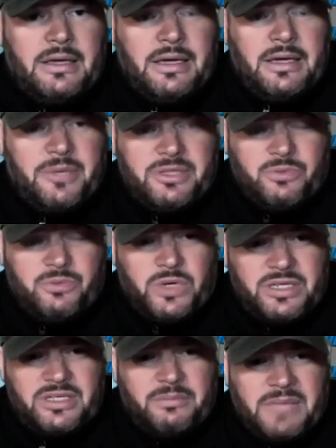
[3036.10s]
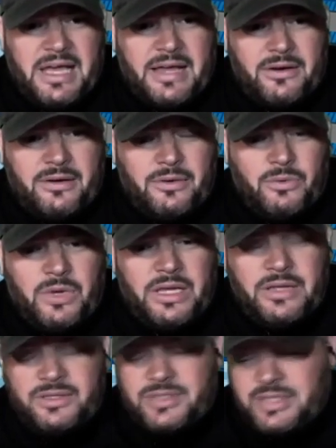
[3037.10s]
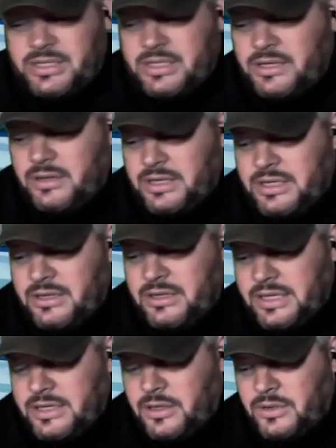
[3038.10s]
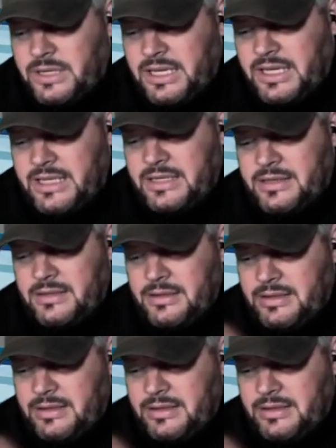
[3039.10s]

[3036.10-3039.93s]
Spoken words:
But what does it matter? See, here I go again,